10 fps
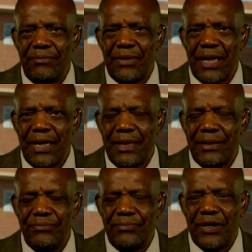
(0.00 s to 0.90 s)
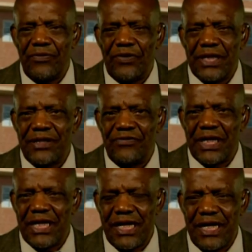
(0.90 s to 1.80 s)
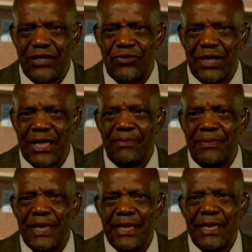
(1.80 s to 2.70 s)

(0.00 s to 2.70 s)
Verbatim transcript: my vision very clear to them.